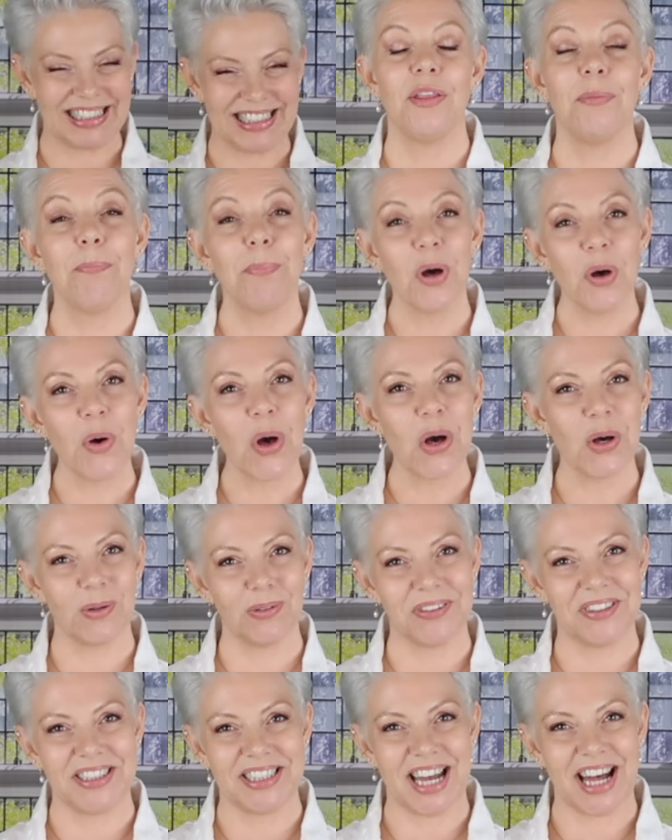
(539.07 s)
The
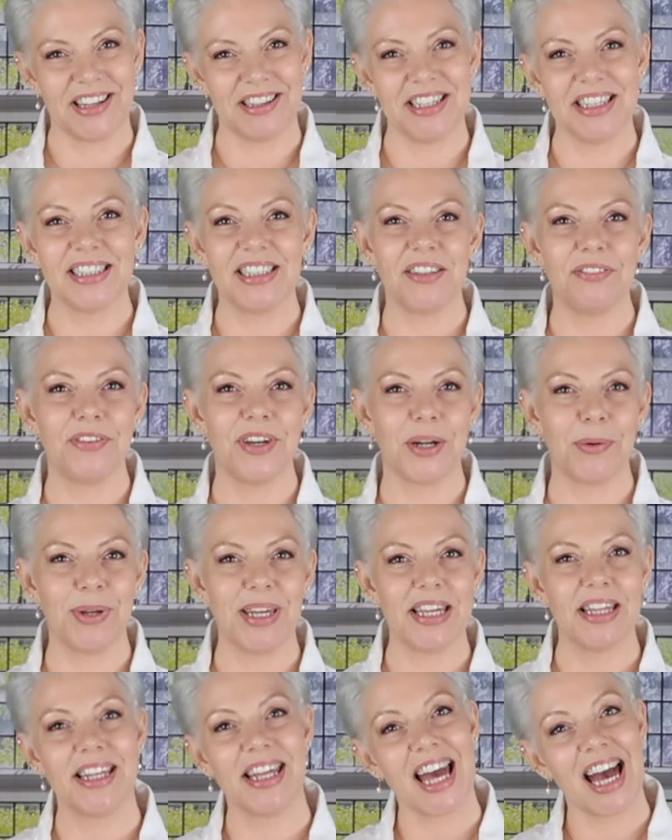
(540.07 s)
boho style is a
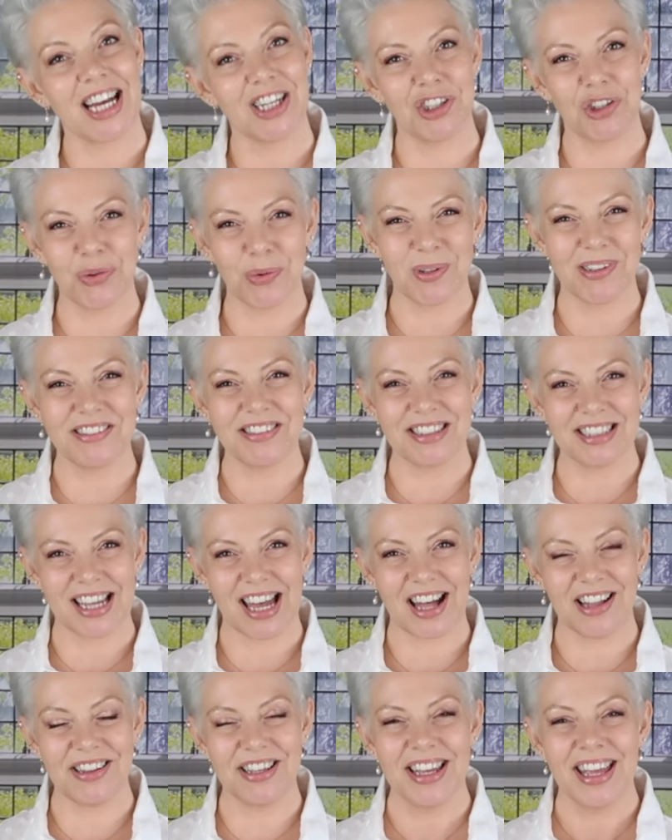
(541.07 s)
very casual
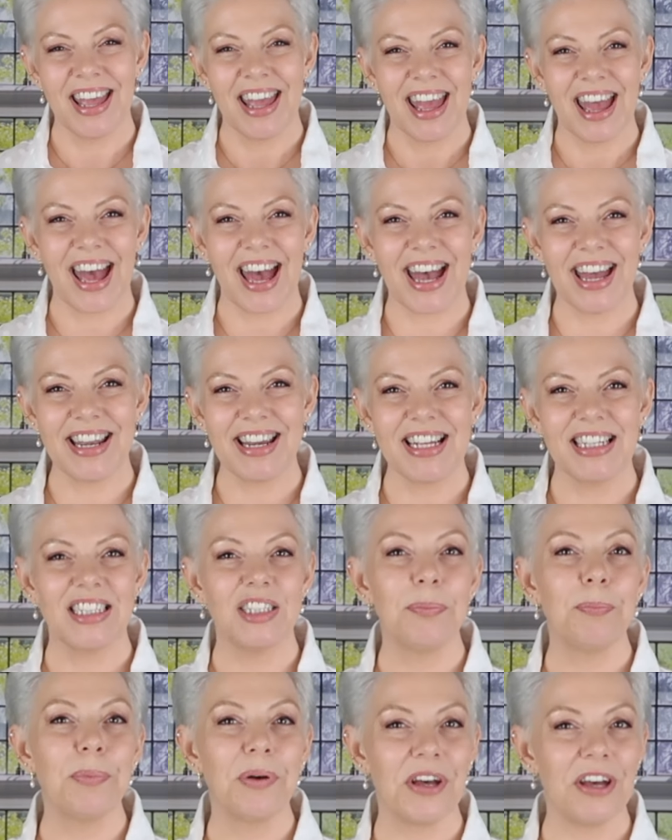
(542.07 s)
style, and
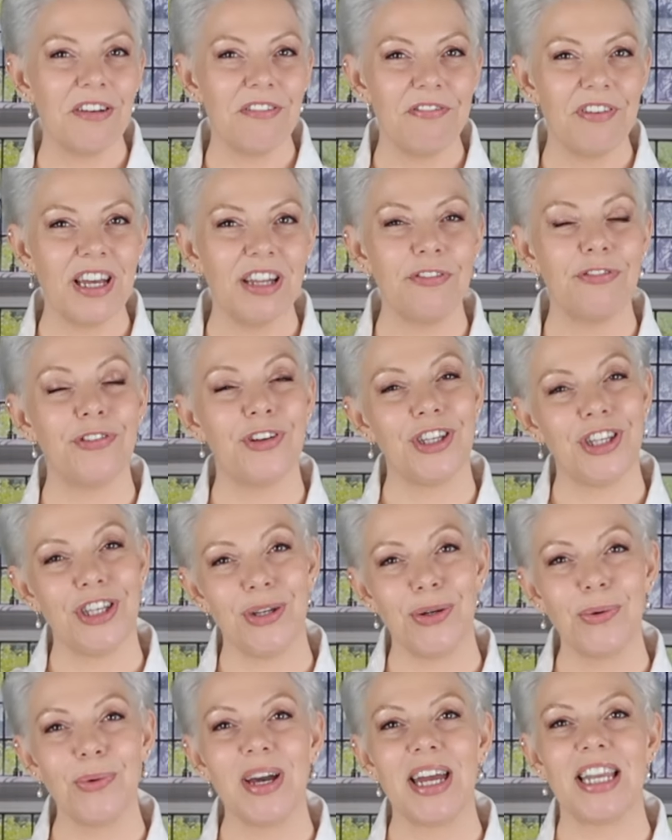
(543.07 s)
it's perfect for
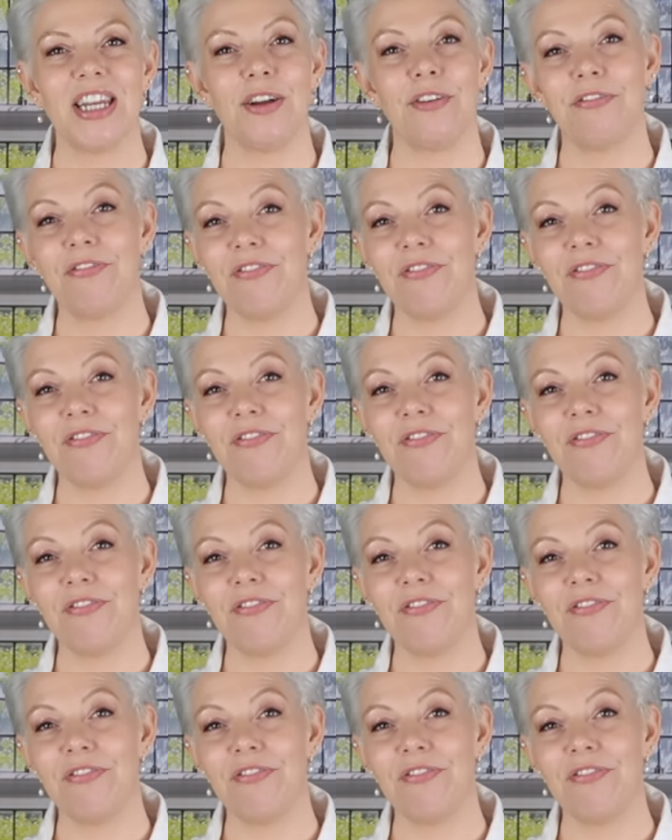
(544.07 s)
you and your